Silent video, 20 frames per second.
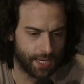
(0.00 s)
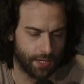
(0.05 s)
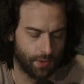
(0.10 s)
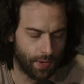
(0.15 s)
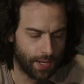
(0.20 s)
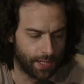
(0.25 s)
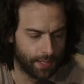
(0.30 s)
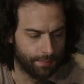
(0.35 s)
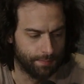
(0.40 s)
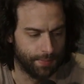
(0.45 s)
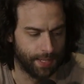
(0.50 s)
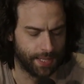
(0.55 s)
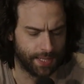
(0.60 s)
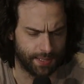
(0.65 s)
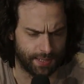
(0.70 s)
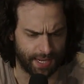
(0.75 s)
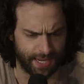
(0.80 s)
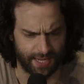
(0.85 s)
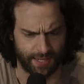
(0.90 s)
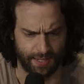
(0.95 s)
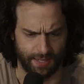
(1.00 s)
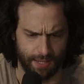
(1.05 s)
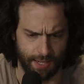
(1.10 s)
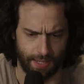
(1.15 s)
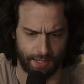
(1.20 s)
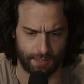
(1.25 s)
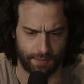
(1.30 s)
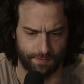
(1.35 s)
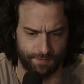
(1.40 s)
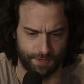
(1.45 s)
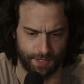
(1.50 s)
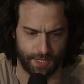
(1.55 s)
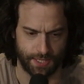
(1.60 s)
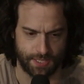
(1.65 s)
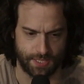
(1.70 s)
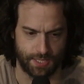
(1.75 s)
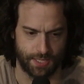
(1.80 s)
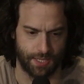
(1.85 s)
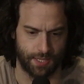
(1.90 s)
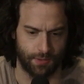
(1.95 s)
I know I can kind of
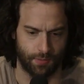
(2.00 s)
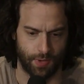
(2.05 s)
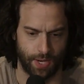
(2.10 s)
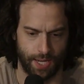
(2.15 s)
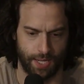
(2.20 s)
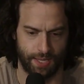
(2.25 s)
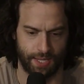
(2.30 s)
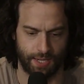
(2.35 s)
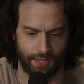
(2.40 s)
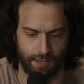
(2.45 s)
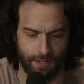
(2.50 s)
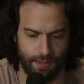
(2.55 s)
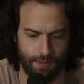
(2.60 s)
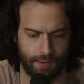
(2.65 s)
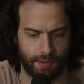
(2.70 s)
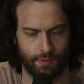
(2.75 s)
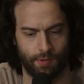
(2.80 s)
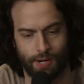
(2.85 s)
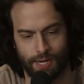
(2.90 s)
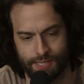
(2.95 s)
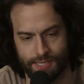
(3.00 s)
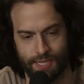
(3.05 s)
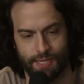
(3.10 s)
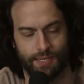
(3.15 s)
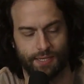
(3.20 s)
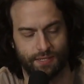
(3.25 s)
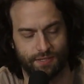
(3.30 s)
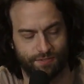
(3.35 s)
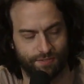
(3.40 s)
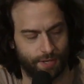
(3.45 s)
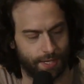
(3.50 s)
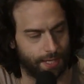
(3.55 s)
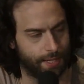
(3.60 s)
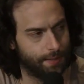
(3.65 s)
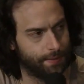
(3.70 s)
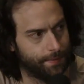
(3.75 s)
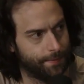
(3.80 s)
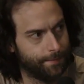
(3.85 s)
finesse it in a way that, or I tell it it's funny.